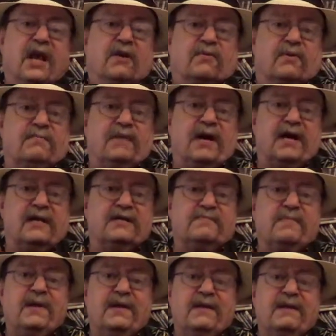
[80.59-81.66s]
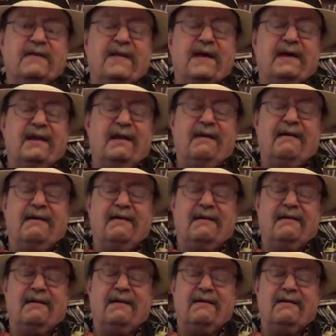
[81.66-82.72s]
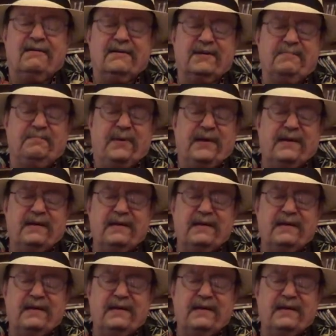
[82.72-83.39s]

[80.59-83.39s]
reminds me that I long to be